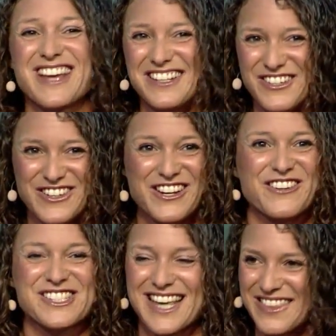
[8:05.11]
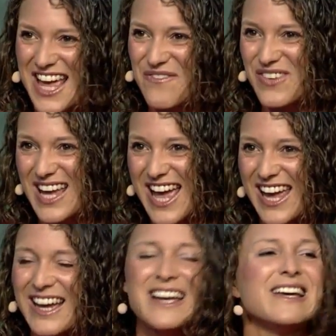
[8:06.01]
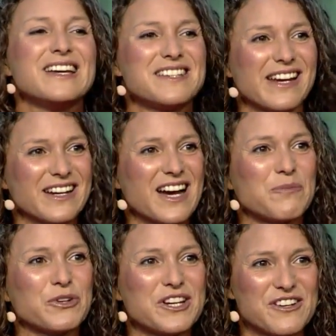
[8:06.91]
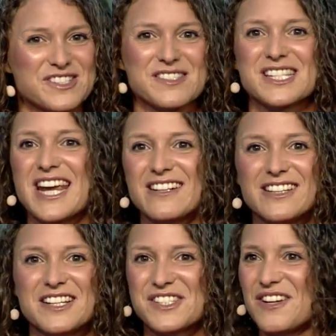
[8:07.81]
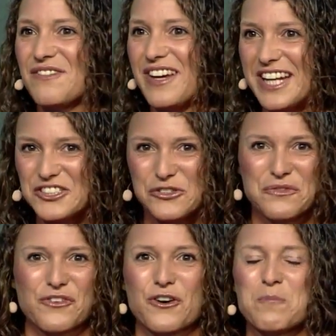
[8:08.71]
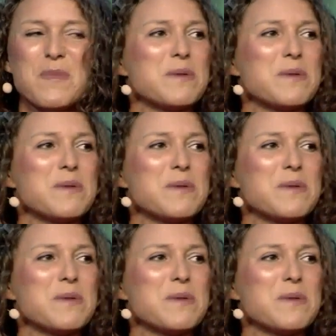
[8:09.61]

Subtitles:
Take 2 years, get the MBA, take a couple years as an analyst in a financial firm.